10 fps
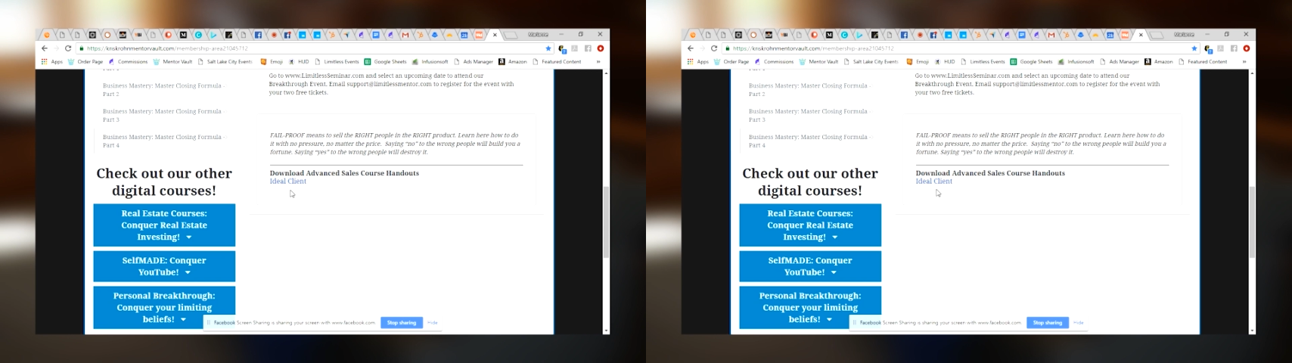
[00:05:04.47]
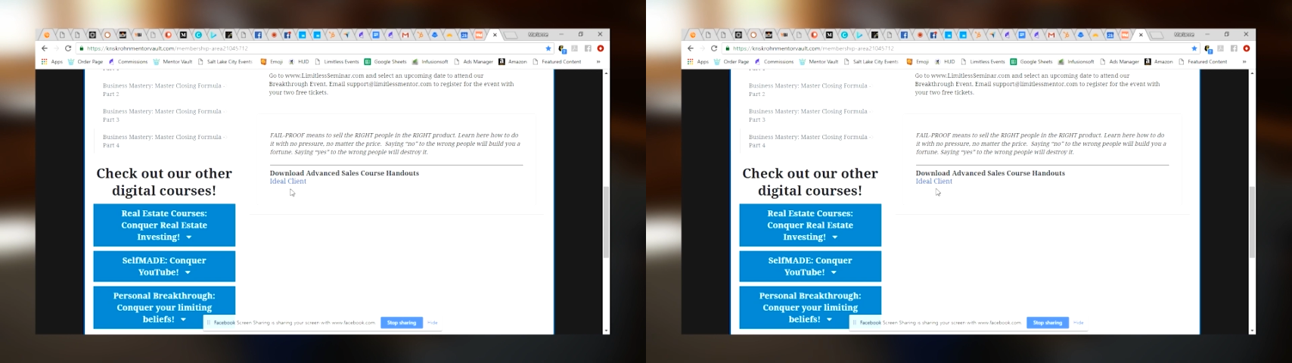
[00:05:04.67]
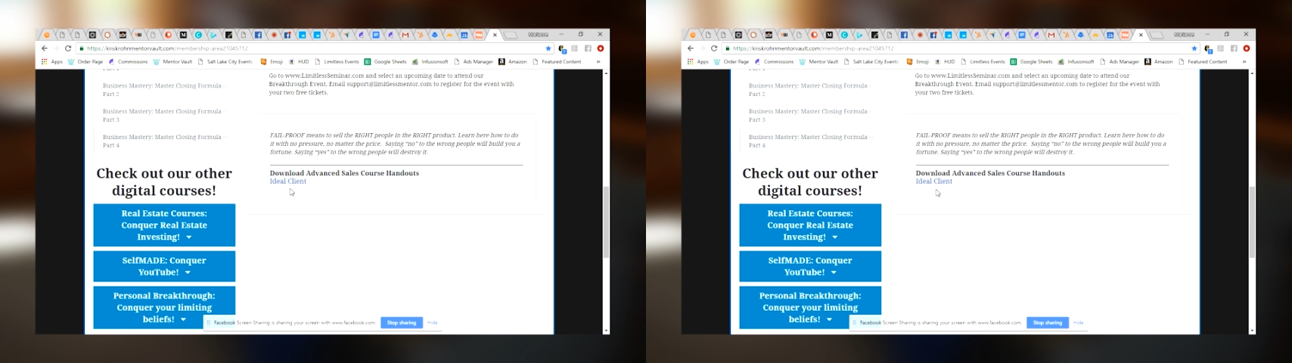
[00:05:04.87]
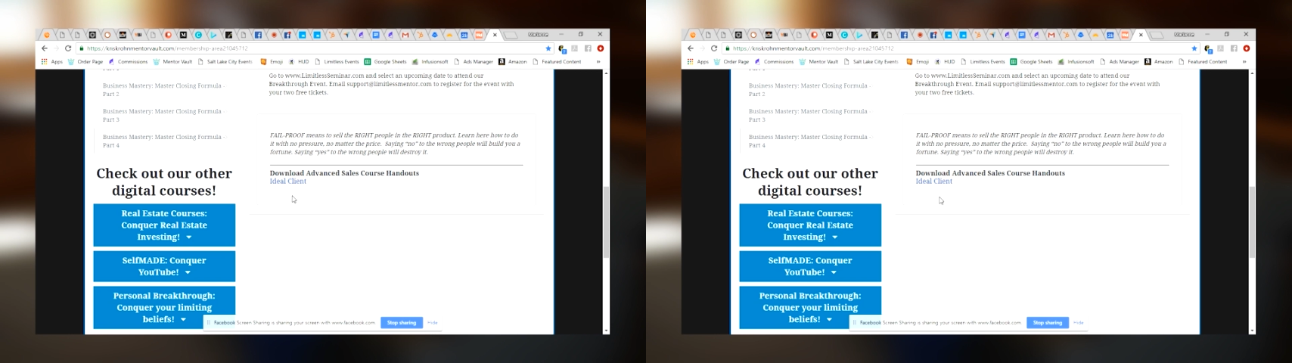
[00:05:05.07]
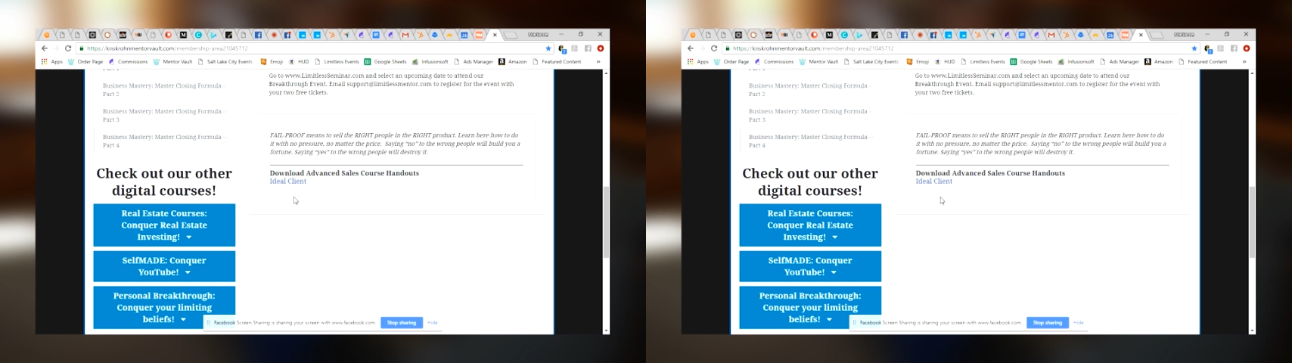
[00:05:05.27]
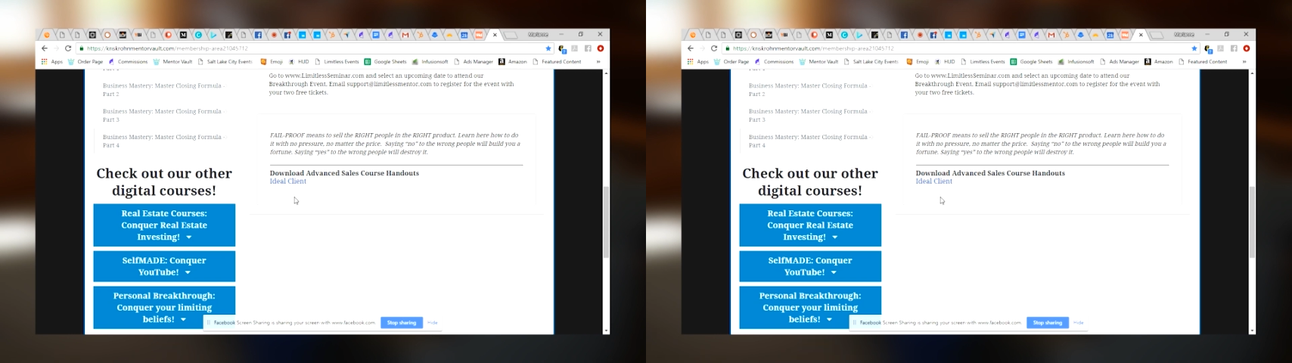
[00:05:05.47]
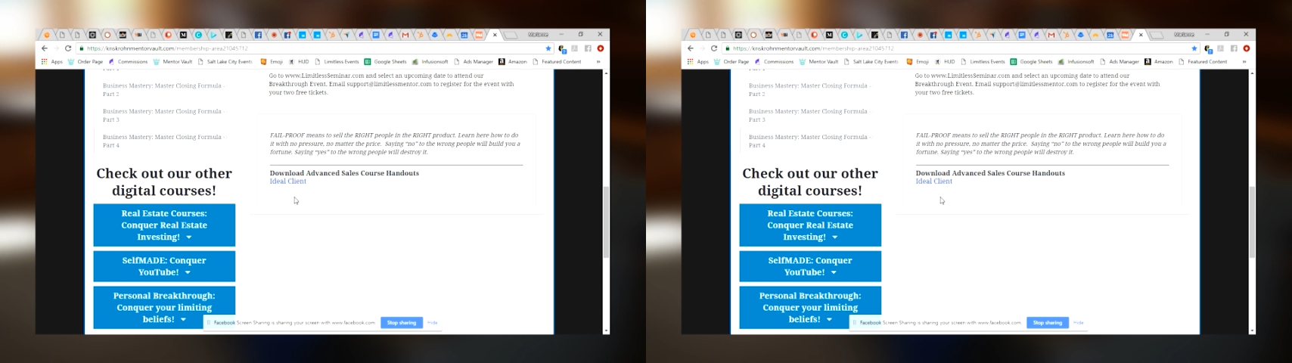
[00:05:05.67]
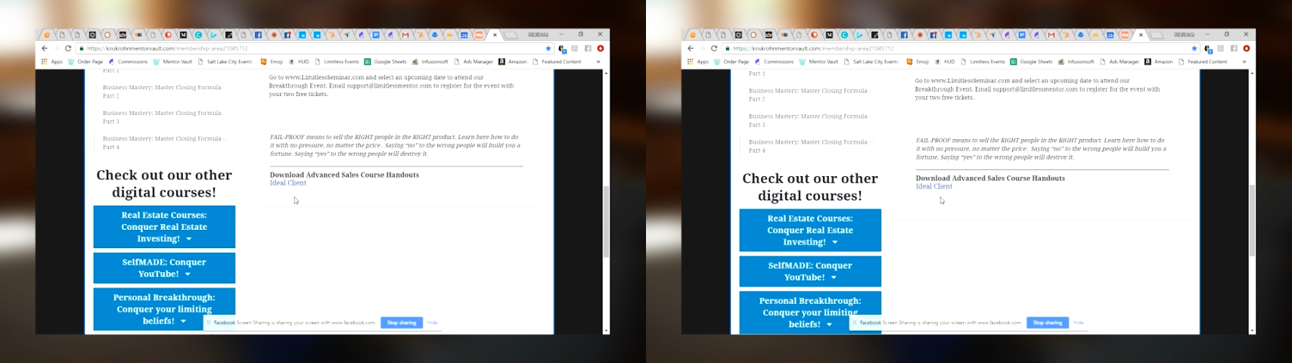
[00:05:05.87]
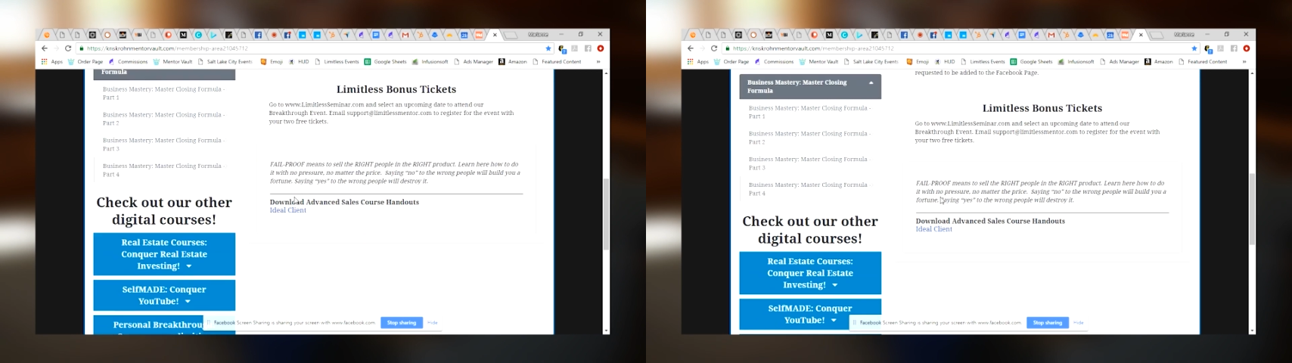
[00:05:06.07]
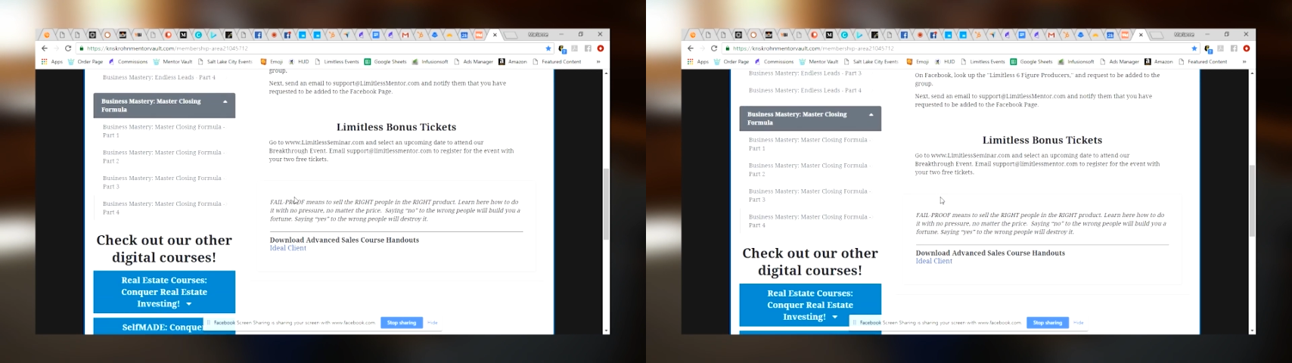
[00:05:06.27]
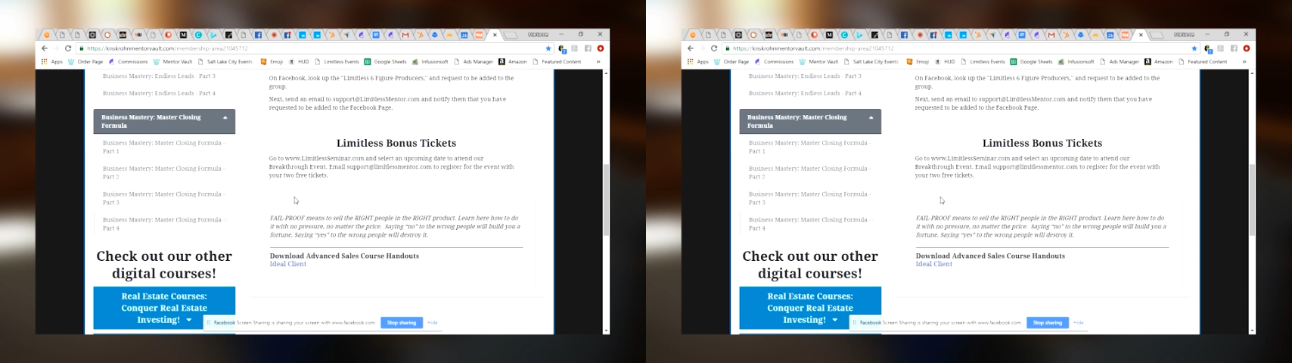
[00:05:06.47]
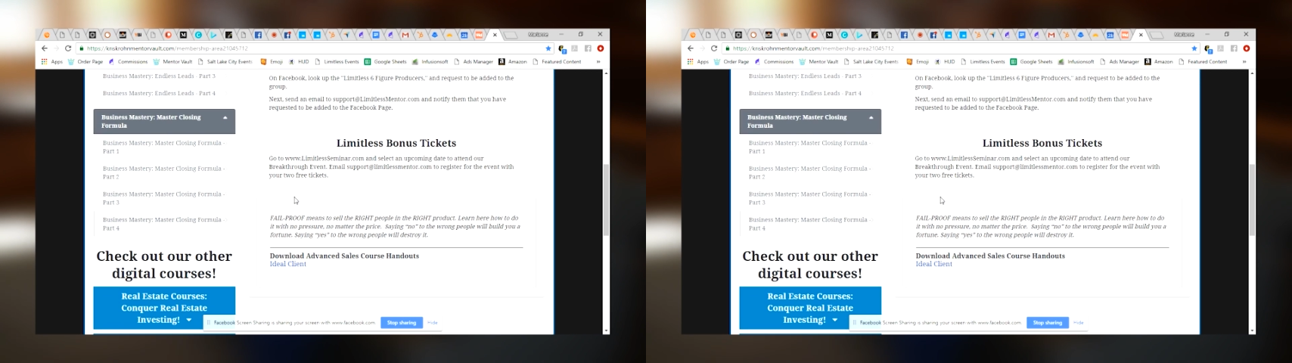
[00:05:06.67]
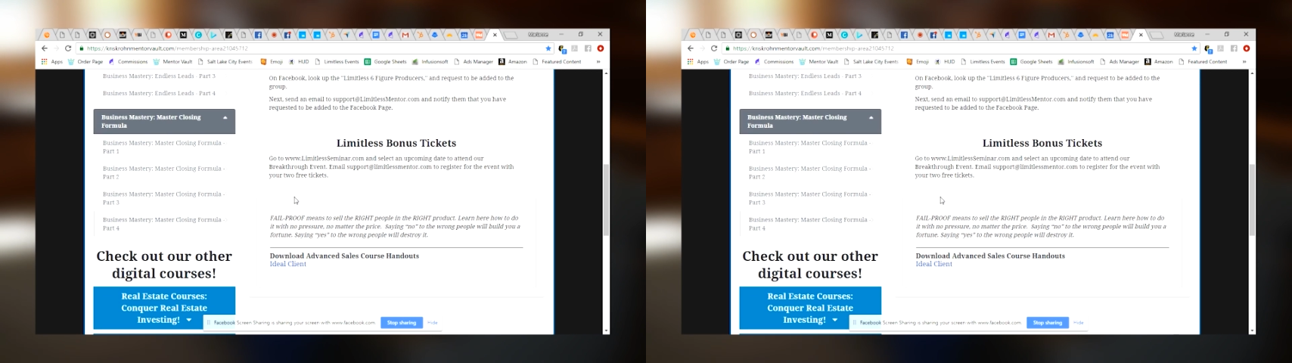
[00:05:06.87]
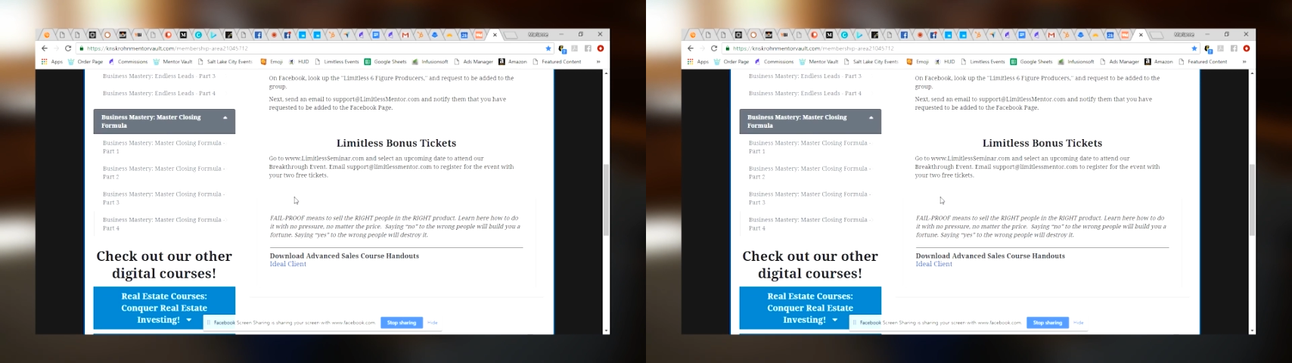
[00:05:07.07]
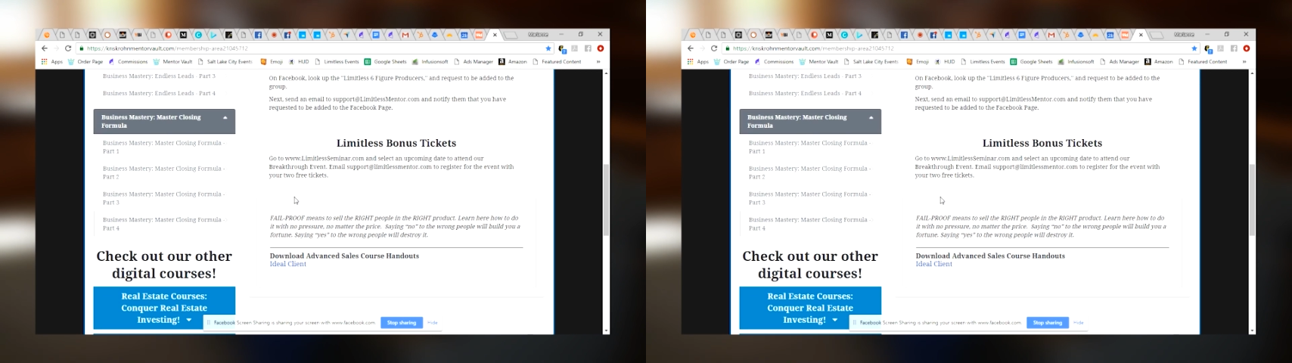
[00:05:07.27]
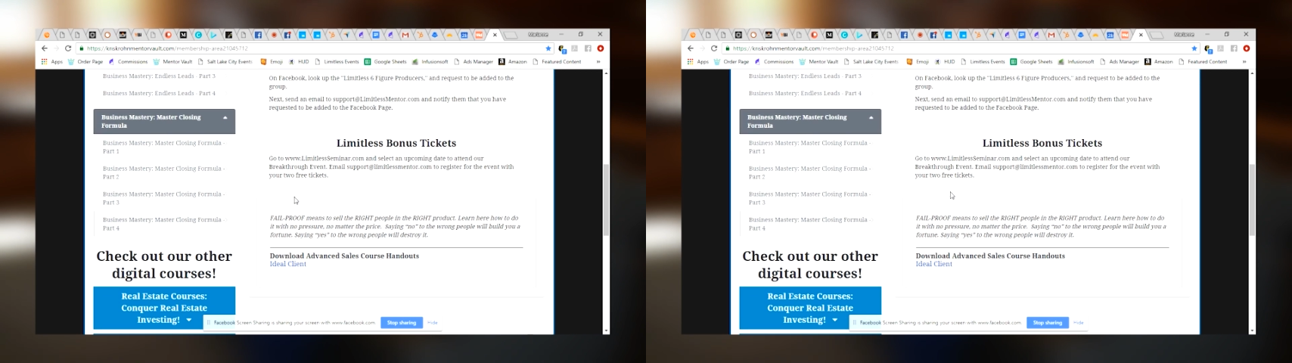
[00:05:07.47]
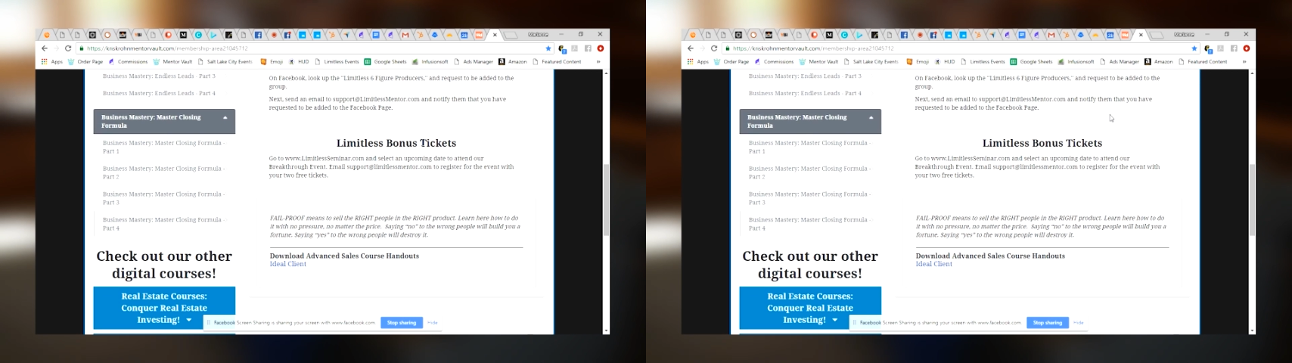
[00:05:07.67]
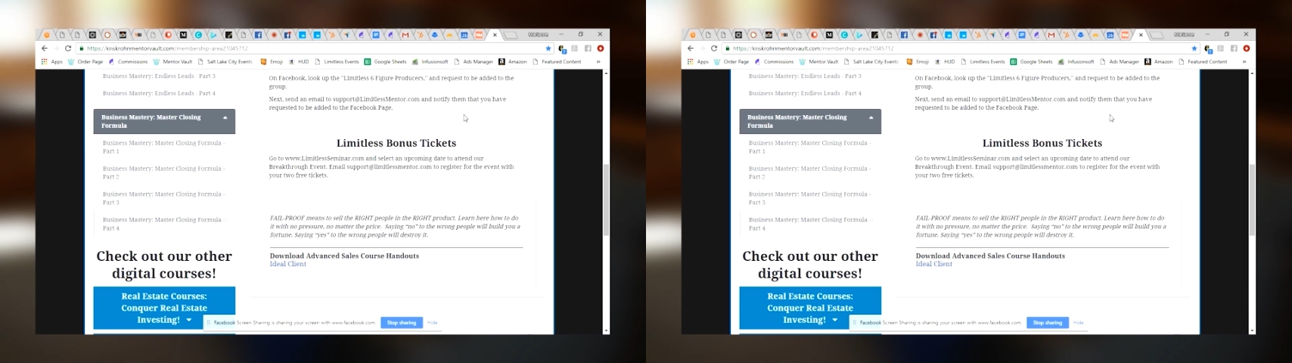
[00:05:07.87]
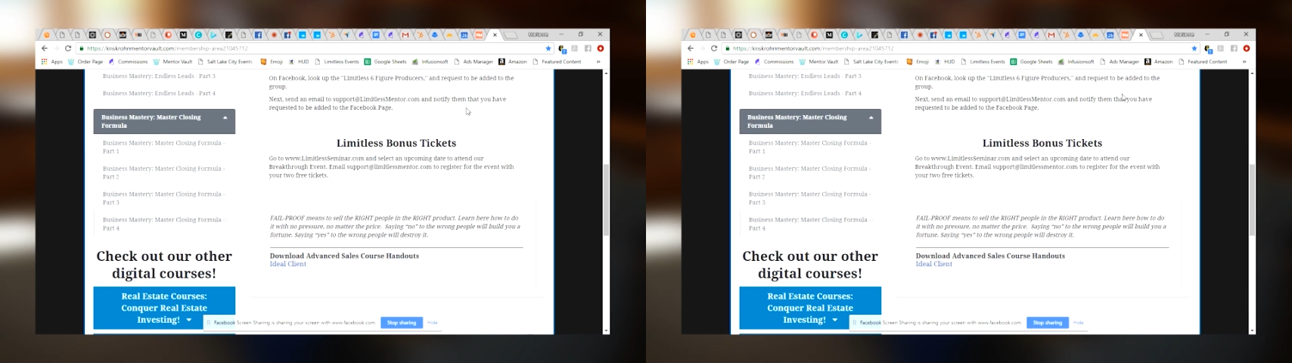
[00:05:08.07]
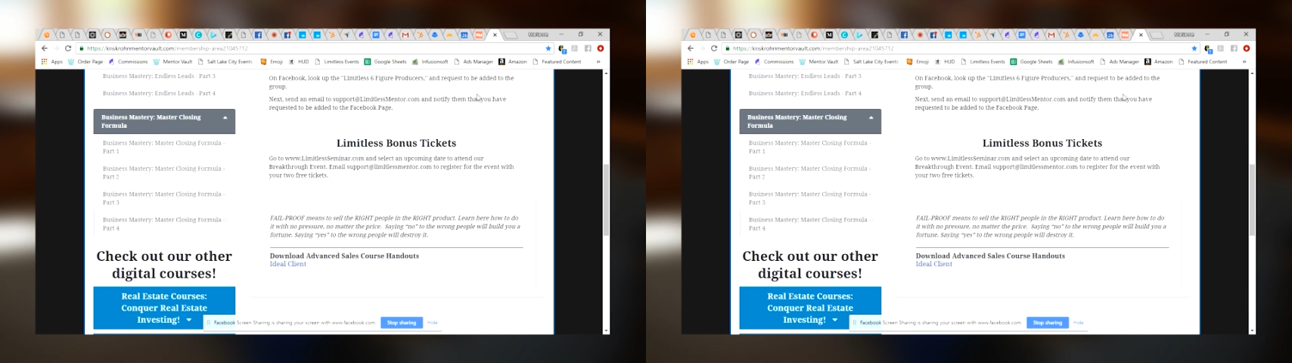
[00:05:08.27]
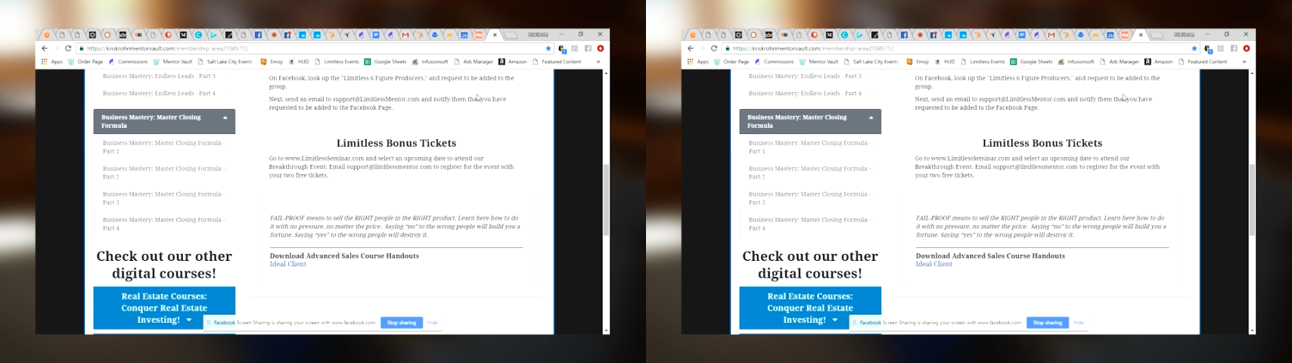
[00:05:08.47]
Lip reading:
(no speaker visible)